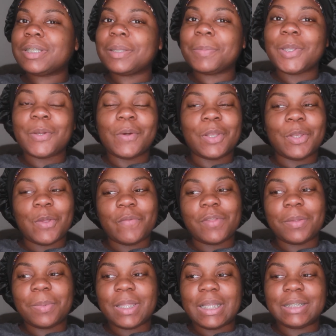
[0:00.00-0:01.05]
is going to be all over
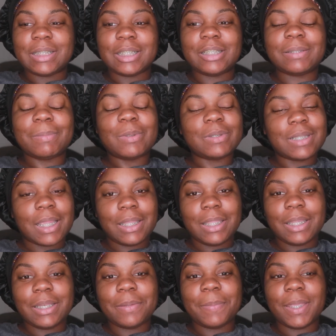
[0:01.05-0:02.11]
the place and it's most
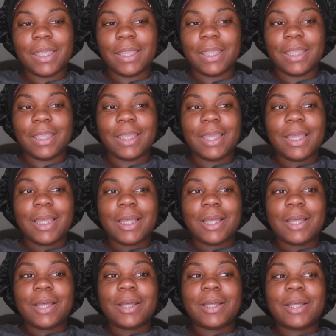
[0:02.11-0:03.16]
likely going to be
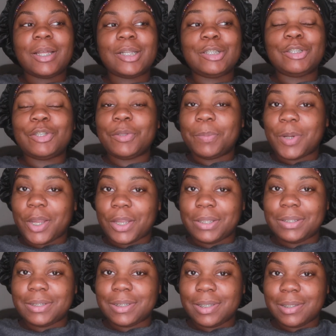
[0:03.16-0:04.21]
two
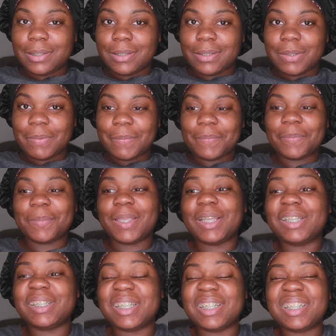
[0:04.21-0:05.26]
parts
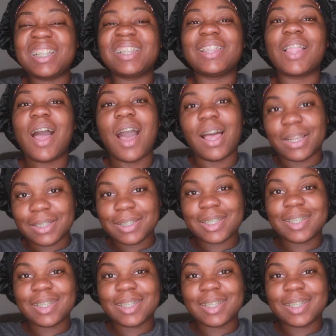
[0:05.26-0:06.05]
because it's a lot